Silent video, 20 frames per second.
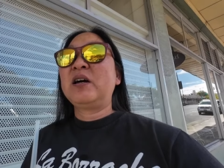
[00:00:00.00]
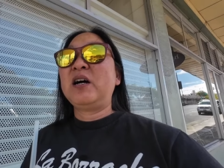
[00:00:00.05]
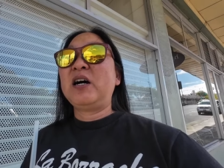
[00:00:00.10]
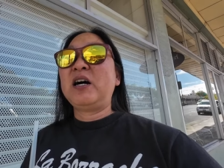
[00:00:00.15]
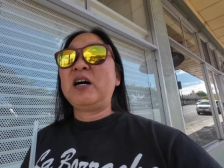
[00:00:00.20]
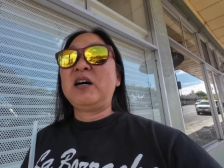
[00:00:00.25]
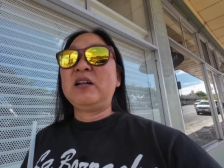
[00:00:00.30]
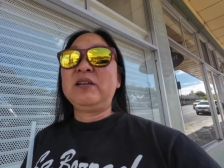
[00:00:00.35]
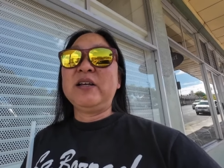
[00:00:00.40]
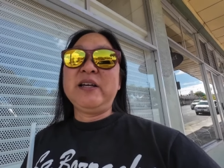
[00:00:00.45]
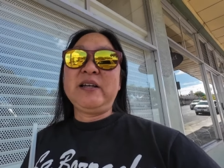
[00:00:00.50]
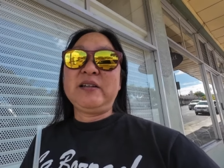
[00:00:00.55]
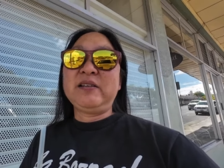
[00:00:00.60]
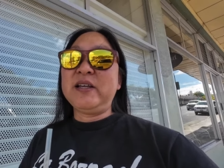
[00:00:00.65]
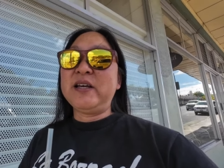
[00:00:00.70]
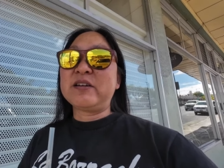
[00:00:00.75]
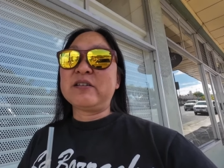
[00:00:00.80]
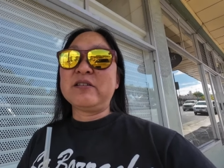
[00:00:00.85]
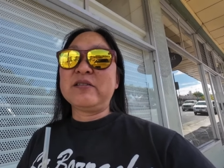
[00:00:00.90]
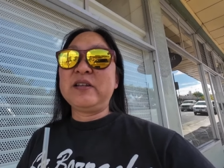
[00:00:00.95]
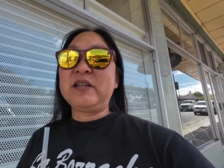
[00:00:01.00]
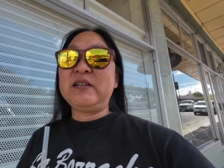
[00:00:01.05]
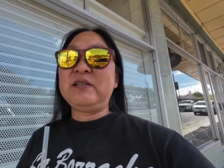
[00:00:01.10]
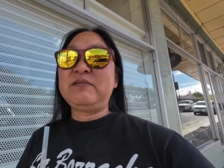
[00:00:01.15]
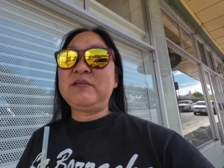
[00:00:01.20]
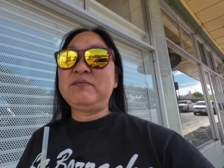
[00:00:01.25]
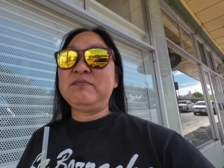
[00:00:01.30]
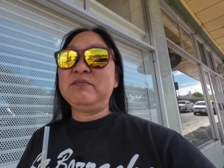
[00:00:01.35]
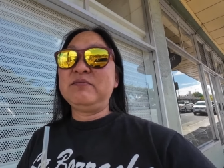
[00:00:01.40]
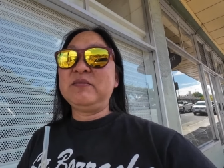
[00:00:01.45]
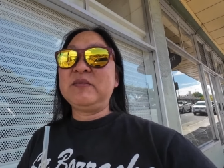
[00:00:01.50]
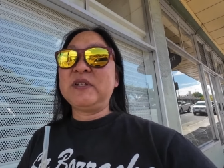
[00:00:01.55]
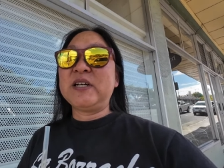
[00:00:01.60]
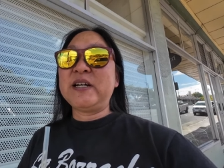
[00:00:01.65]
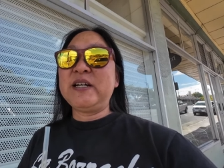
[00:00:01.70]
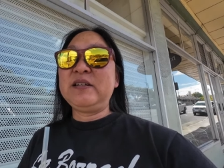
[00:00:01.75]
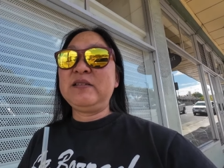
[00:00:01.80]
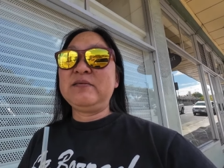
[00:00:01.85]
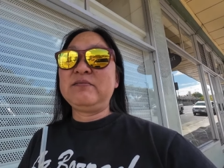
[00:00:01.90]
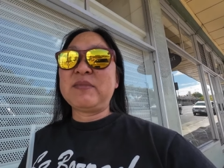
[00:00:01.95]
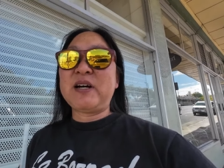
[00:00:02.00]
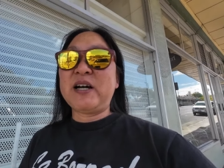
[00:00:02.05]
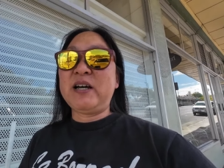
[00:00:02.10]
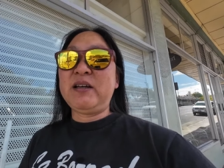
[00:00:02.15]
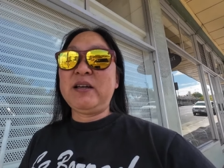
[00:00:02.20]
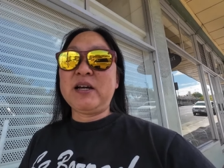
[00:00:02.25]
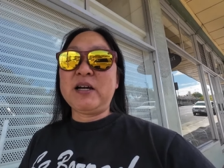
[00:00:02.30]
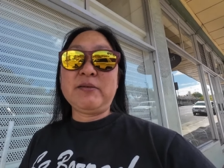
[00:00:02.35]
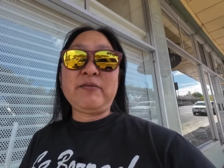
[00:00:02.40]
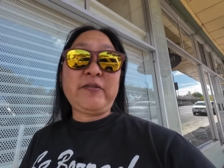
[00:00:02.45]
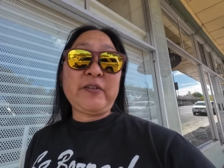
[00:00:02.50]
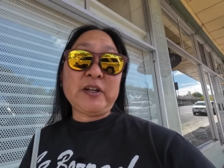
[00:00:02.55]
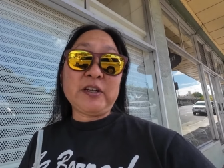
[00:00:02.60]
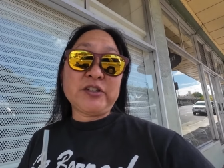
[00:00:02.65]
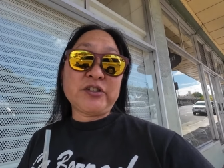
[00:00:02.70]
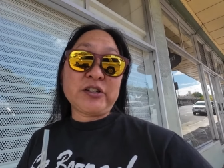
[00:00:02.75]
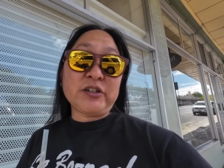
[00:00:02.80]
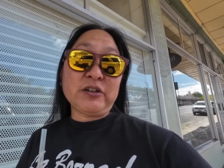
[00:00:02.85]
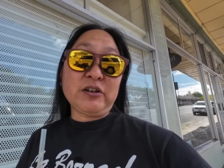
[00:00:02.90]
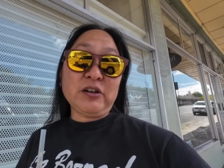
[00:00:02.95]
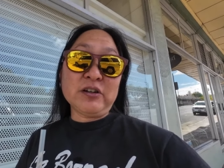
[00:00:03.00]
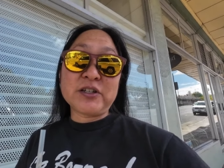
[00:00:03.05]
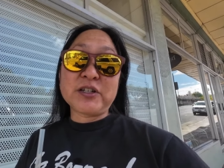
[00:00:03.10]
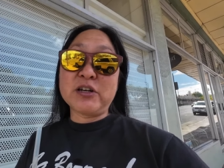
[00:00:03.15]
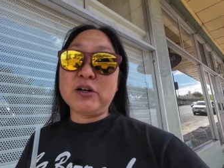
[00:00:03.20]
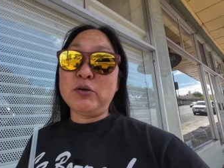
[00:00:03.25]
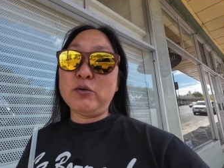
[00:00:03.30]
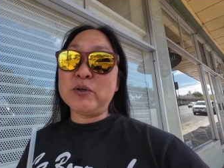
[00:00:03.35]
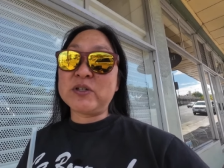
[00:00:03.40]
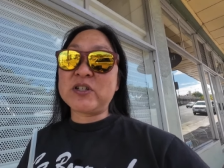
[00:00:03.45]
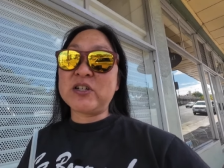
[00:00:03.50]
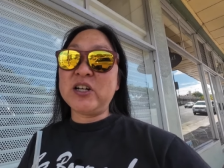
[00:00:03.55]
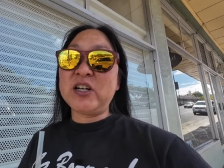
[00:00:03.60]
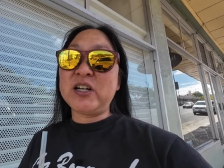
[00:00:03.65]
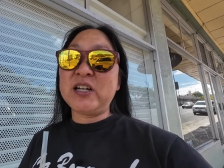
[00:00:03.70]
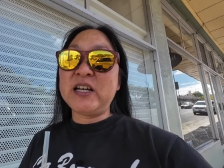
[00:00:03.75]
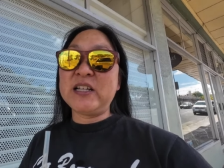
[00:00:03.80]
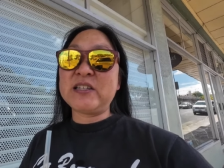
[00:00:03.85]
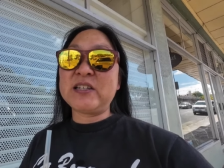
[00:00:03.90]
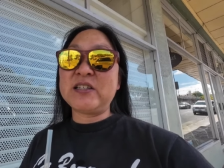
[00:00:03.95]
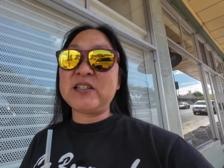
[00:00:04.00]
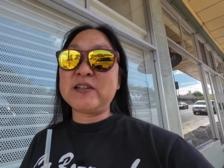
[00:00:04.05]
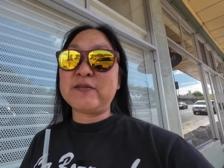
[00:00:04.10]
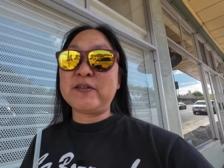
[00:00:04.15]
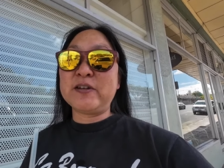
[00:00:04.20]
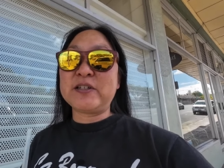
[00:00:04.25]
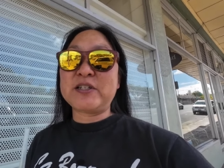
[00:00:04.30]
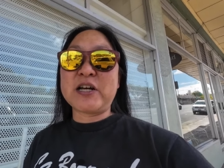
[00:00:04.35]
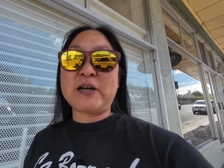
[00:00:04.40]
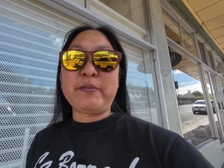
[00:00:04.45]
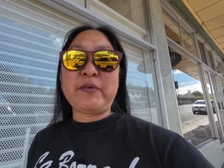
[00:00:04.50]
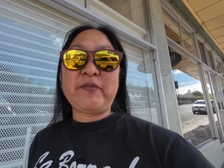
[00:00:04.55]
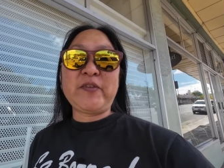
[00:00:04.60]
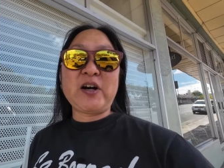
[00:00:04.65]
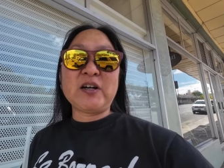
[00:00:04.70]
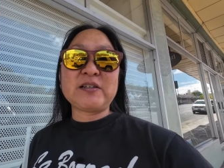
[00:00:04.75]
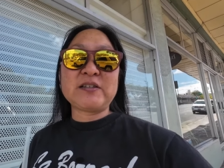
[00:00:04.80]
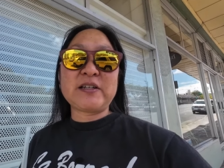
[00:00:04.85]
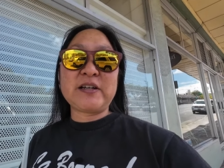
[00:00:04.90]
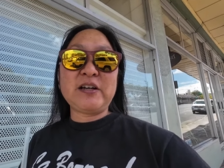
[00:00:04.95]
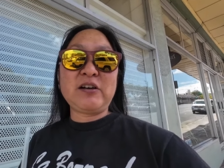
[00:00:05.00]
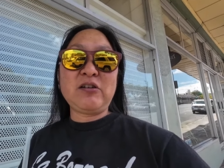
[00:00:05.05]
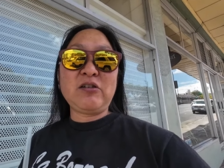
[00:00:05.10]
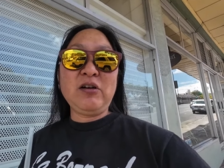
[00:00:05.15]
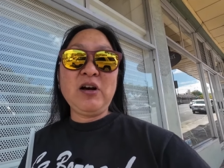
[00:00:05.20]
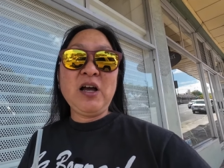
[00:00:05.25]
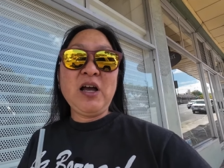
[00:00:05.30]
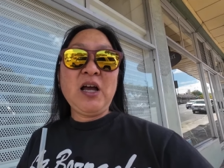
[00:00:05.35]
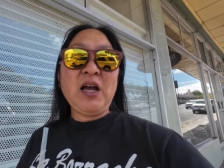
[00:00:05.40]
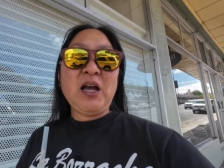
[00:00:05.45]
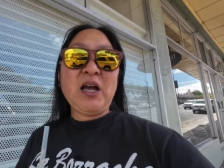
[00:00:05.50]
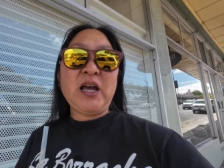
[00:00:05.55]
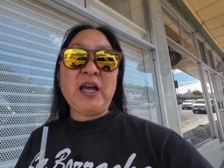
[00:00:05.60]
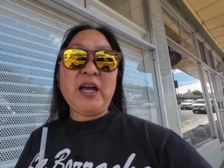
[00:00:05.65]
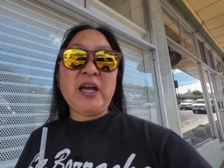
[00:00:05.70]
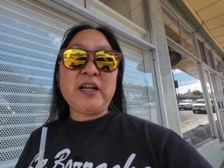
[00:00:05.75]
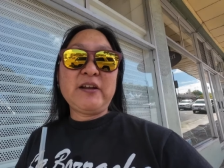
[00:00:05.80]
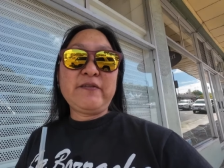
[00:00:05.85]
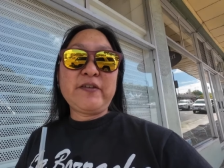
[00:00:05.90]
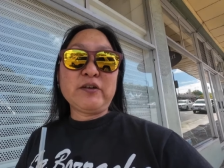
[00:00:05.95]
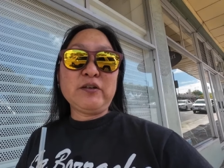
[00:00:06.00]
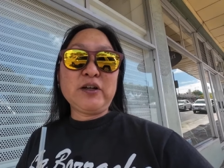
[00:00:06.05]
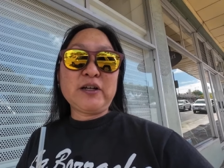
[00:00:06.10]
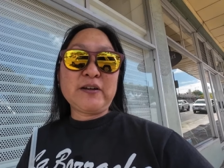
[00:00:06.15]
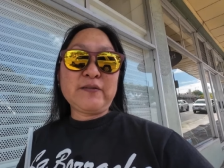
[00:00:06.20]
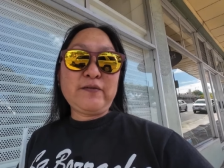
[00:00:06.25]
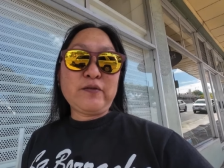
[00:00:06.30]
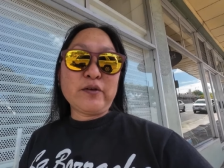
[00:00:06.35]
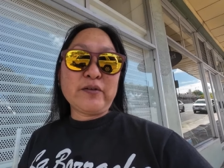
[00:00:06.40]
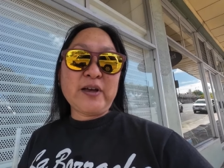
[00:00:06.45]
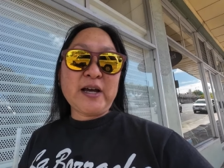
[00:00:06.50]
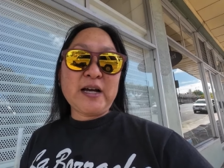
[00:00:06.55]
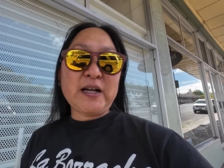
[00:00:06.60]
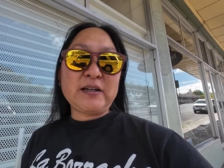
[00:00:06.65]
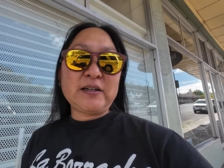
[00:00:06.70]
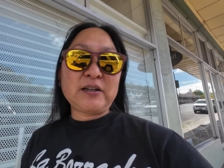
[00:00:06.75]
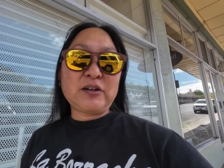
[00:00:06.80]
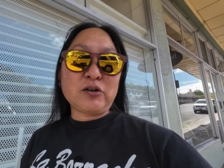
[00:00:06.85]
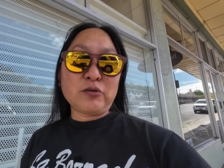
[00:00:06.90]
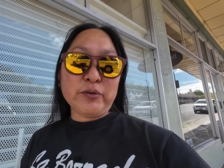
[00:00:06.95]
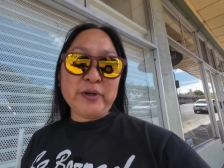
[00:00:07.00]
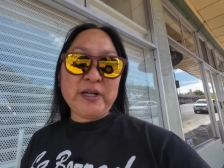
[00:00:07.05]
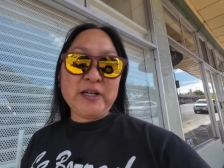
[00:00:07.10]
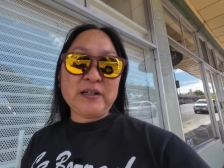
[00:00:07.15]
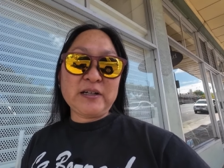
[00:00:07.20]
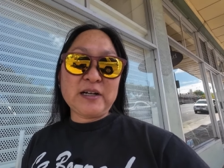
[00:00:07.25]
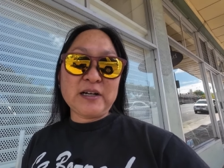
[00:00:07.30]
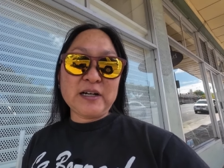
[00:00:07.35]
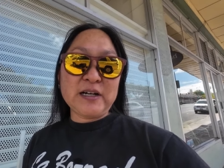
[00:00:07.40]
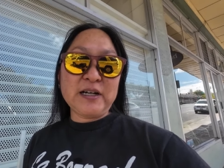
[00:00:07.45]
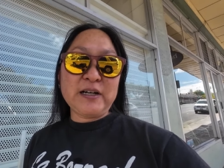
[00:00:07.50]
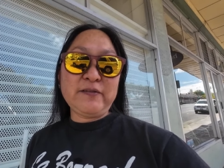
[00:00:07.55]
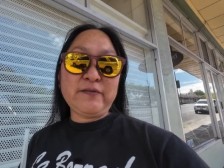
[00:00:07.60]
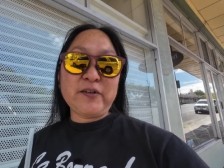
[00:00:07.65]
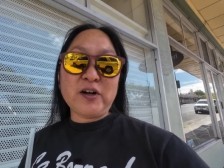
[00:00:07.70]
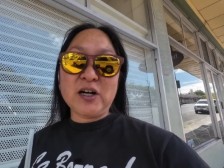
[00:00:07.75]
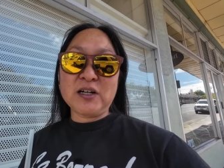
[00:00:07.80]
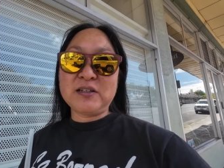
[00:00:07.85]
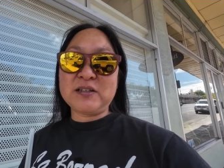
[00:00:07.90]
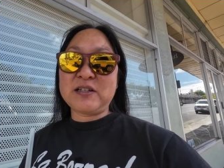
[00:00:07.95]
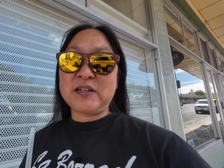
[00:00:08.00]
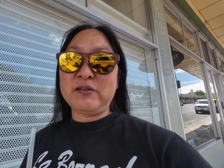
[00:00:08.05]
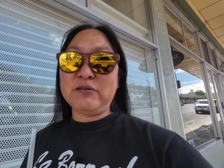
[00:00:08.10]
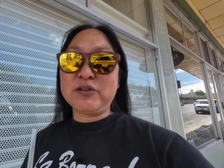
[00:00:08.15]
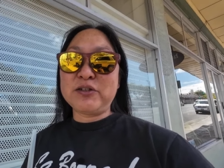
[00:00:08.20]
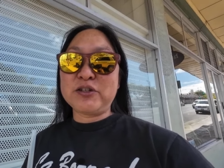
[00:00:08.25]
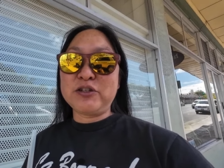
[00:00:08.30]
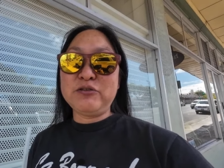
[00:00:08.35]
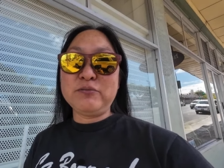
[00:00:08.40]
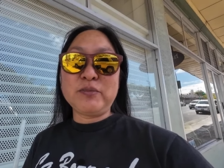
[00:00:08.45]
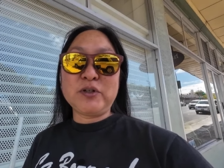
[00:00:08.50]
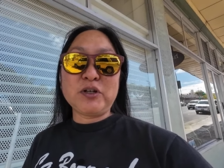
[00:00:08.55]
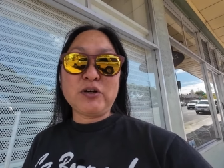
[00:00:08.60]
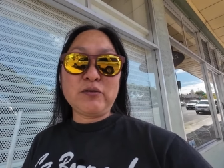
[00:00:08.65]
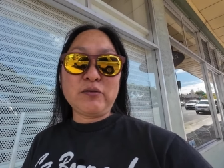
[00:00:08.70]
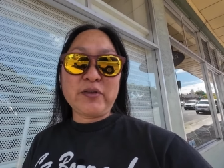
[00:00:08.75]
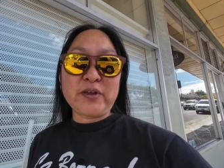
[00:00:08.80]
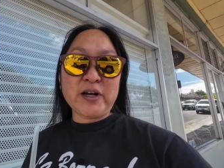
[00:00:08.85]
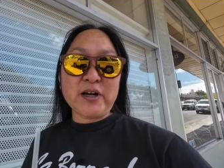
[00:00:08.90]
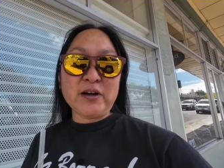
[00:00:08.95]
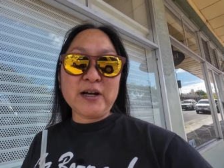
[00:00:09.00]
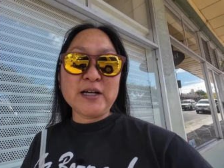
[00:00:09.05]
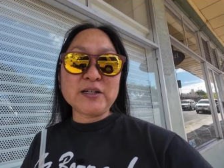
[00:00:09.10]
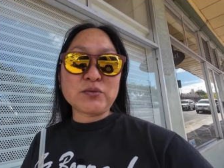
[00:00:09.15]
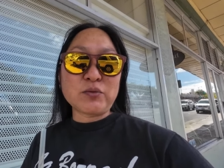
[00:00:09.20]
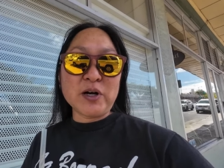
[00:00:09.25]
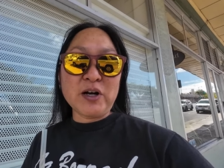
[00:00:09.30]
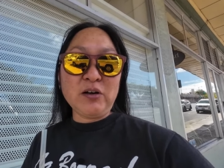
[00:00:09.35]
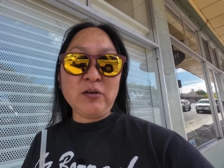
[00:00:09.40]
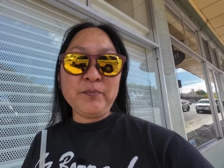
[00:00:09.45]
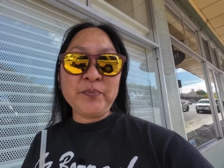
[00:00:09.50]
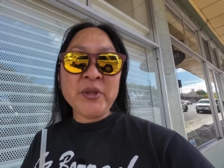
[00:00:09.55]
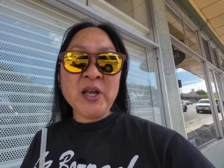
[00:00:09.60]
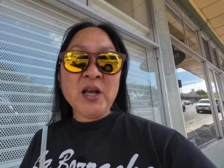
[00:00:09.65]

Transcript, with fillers: uh, later in the night, I, I finished it all. So it was good. It's a different type of oxtail, and if you're looking for that Korean kind of oxtail soup, go there as well.